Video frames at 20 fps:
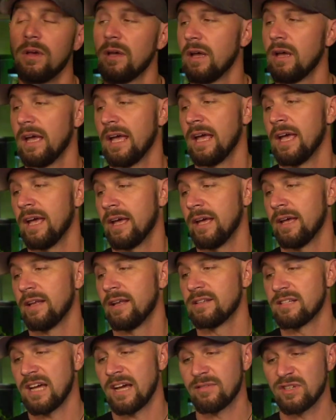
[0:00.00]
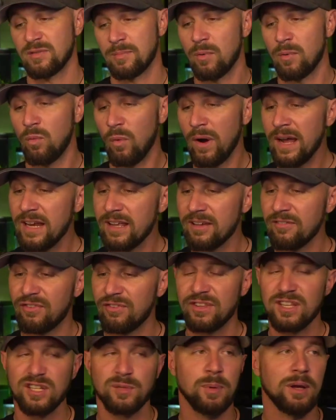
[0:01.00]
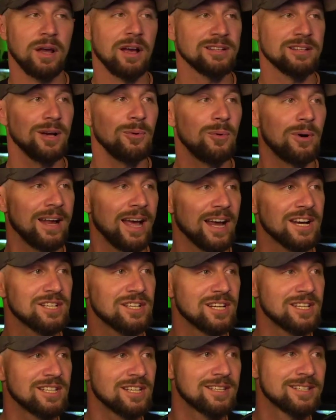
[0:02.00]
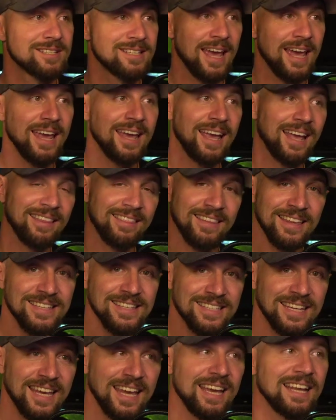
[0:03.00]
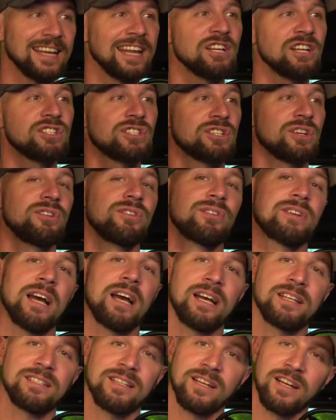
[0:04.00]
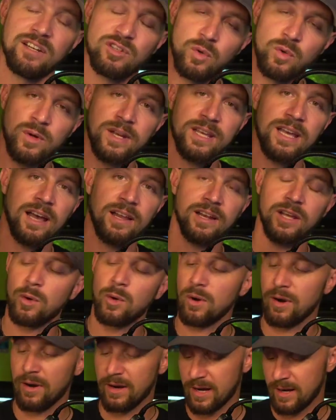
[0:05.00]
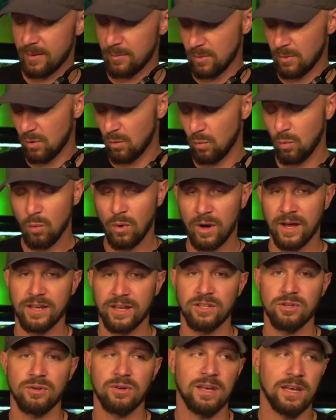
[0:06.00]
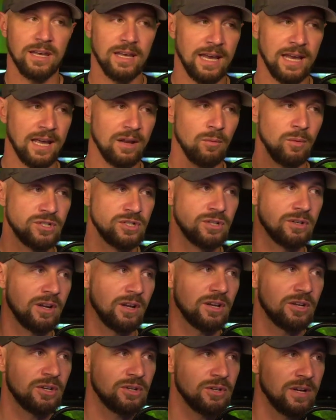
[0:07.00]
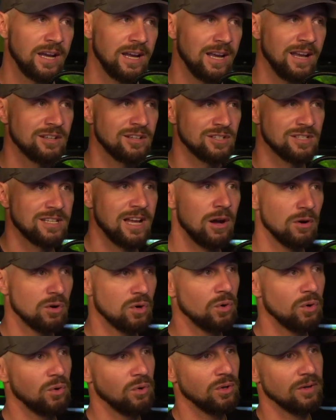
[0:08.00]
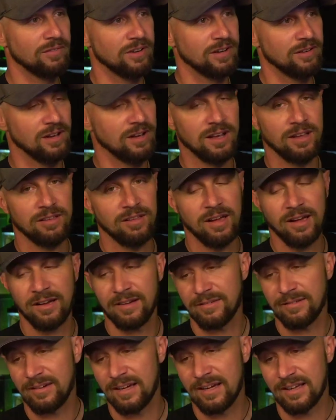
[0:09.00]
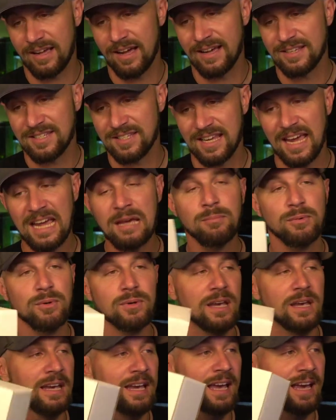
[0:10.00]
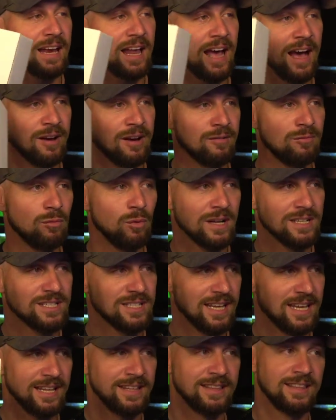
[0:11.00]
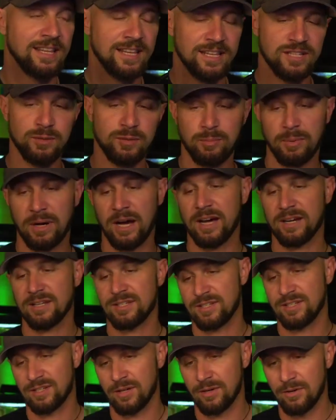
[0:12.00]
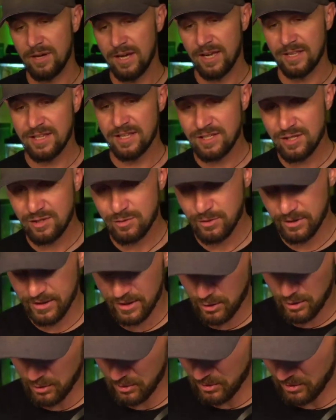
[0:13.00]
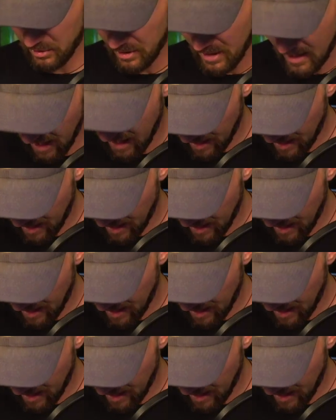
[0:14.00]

And I've just been waiting for this because I want to actually just take this kit and show you guys in a 20-gallon aquarium what you can get, what you can create, and just how cool of an escape you can get out of what's in this box. So this is really cool. I'm